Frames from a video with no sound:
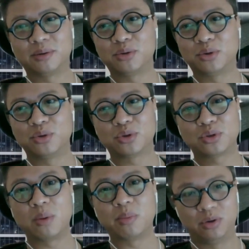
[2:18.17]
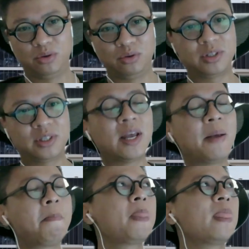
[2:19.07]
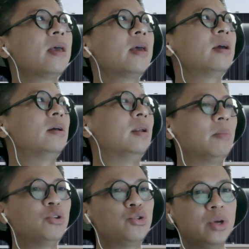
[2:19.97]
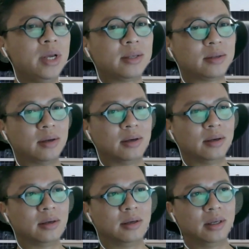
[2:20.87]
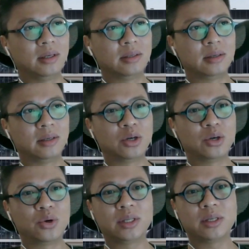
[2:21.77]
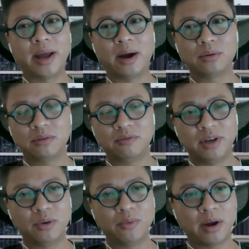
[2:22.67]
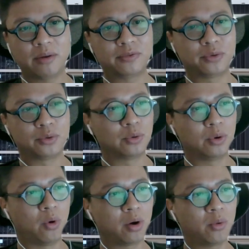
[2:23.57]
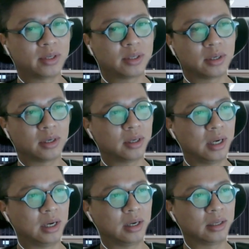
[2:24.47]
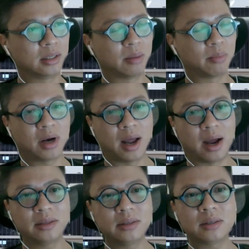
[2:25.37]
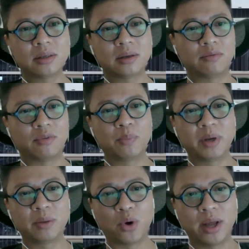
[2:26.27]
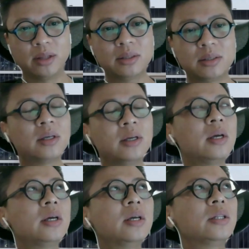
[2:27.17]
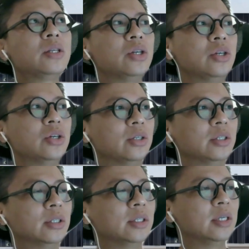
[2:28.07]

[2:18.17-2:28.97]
to stop the loss. Number three is increase the LTV. We have to work with some clients, very big brands, to